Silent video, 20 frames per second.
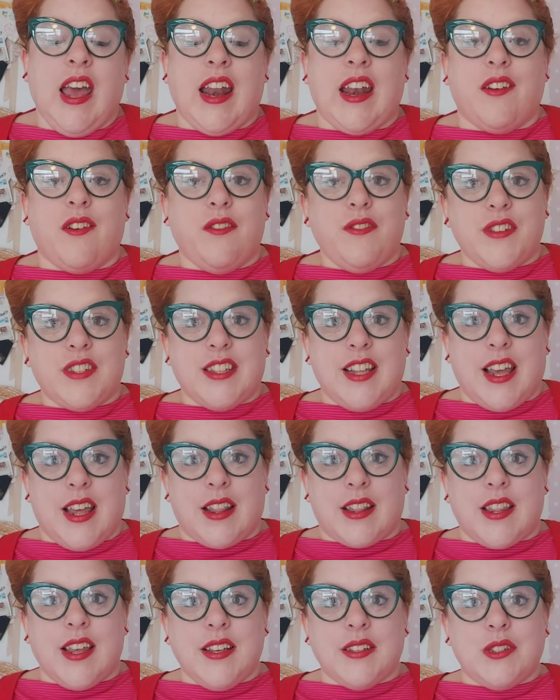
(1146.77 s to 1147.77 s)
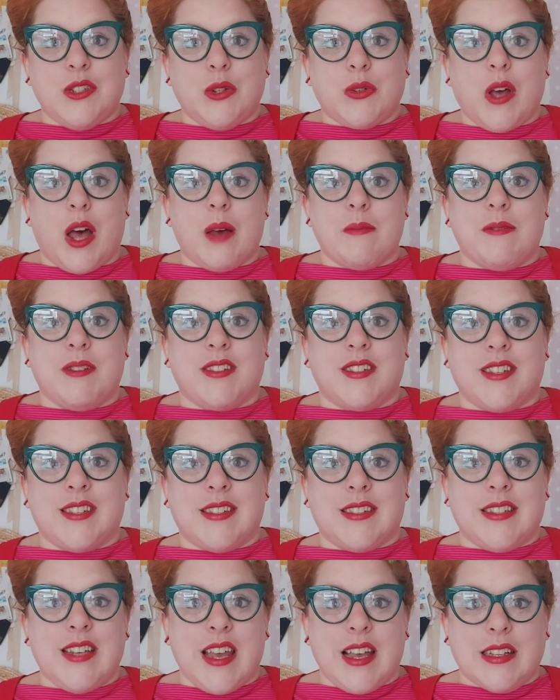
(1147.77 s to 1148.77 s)
Now, obviously, these two garments are
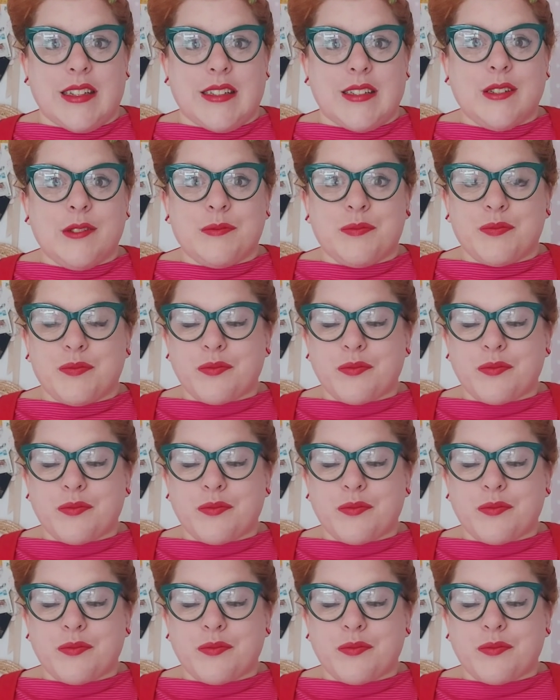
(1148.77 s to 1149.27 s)
still